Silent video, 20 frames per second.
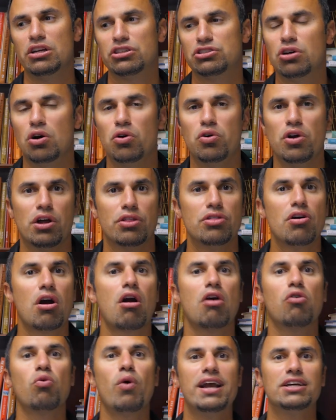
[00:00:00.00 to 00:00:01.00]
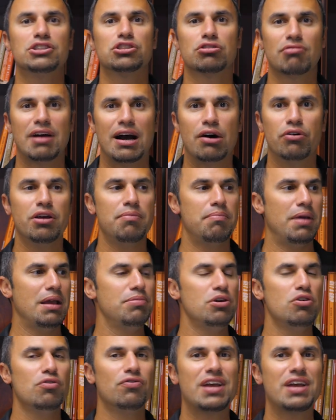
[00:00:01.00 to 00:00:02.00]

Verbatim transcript: So there are ways around it. Maybe you've